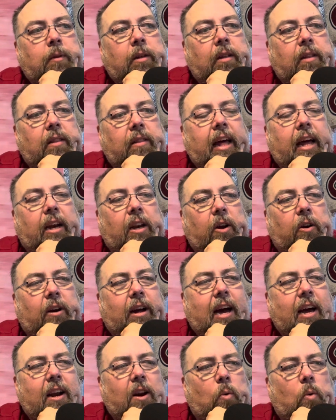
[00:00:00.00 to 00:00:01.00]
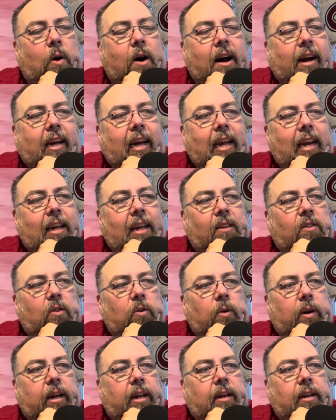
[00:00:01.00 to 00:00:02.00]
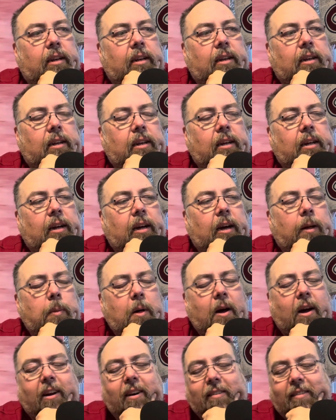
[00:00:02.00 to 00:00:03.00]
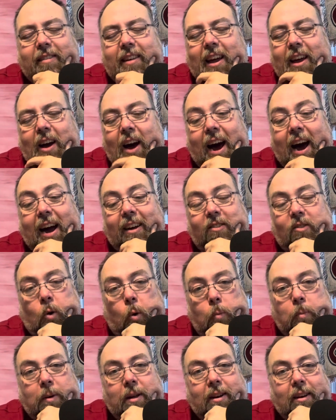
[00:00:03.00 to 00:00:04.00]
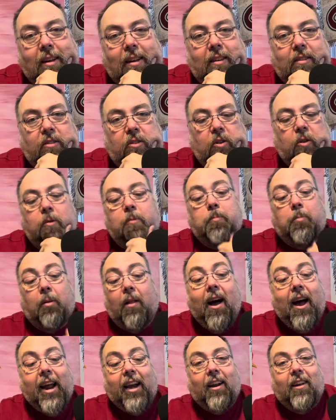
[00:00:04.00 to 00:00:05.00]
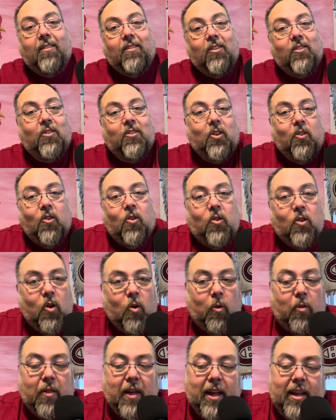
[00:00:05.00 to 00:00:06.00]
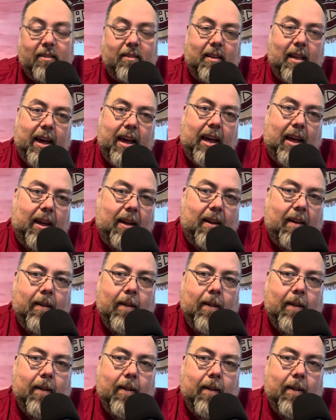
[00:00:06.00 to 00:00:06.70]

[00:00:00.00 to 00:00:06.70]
then you're kind of walking into it. I'm not going to say eyes open because you're blind, because you still don't know things like